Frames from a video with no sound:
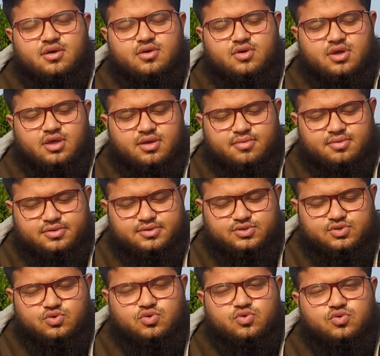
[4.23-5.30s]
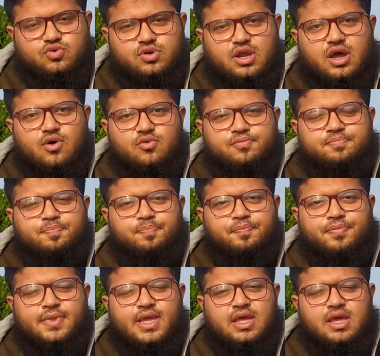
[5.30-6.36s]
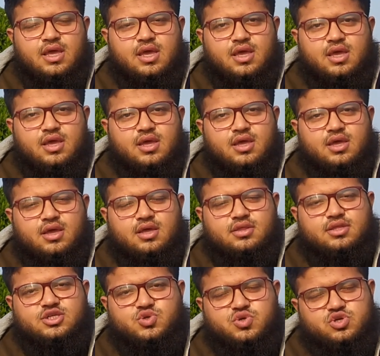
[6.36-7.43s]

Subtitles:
Okay, so now this